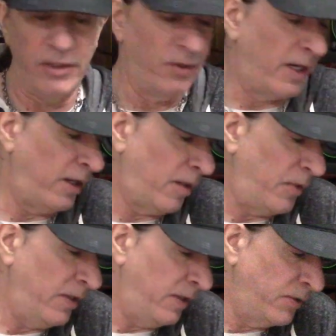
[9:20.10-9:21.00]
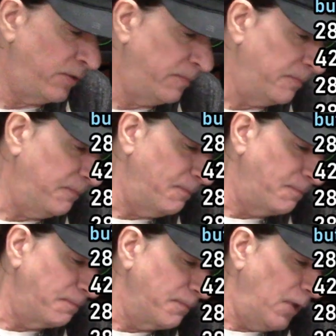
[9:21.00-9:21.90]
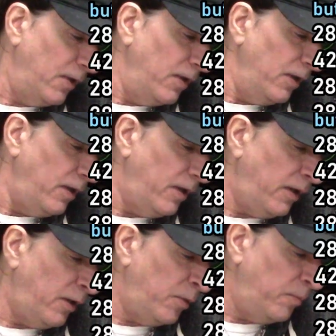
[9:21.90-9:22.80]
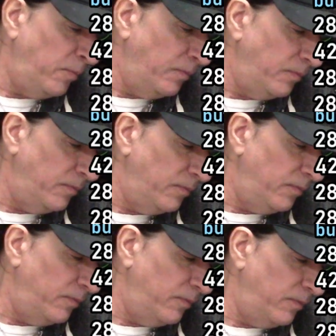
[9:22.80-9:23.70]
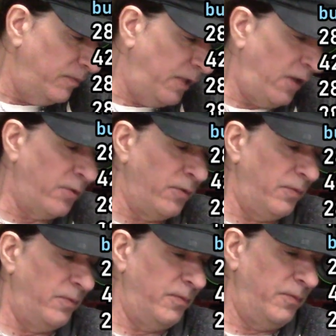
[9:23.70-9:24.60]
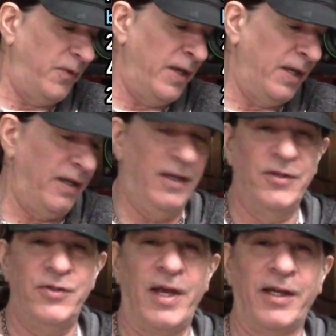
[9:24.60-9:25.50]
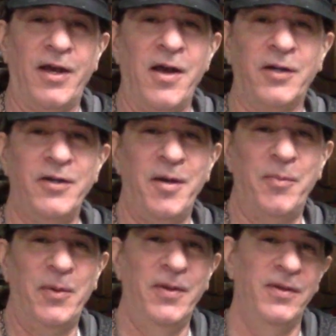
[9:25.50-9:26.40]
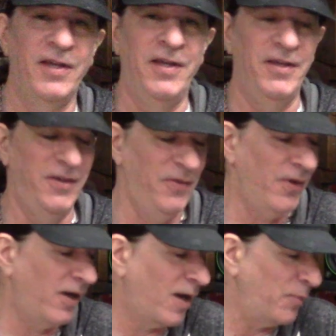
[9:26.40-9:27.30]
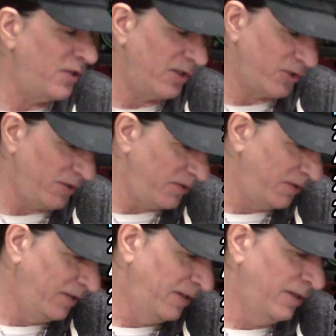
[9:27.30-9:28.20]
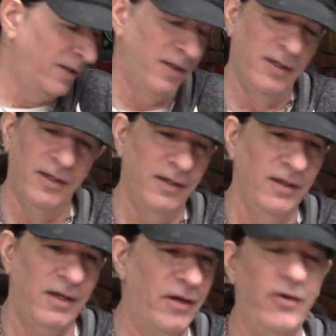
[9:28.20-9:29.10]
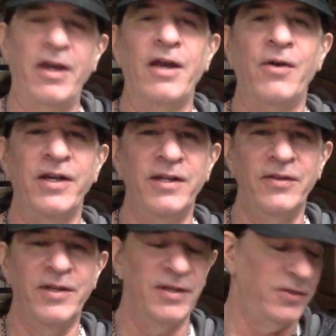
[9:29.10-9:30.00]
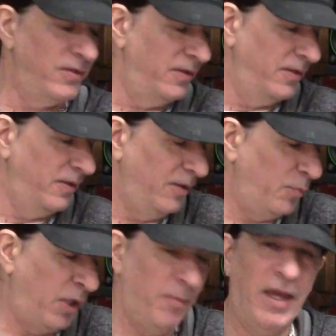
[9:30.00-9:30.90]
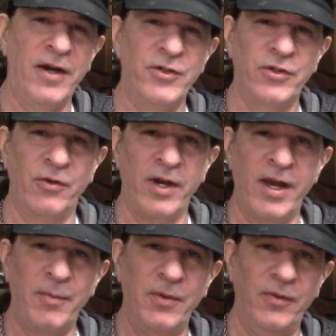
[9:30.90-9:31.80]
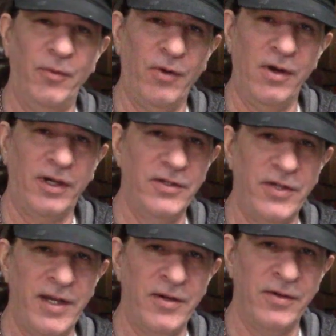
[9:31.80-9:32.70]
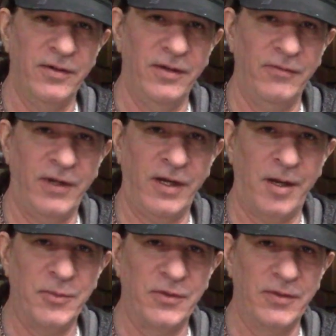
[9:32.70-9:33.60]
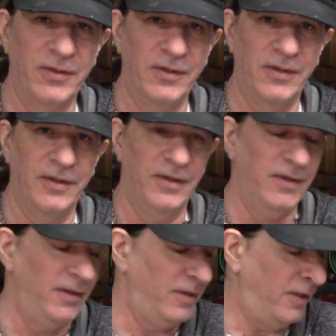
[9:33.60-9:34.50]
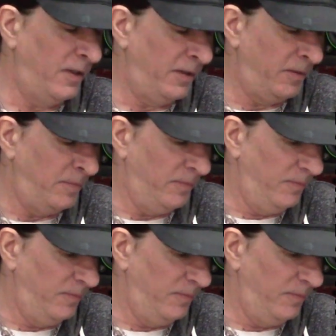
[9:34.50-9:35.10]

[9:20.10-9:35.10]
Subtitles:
dry hopped his. The other thing is I cocked up the hop additions. I don't know how I did this, but I managed to grab the wrong container of hops. For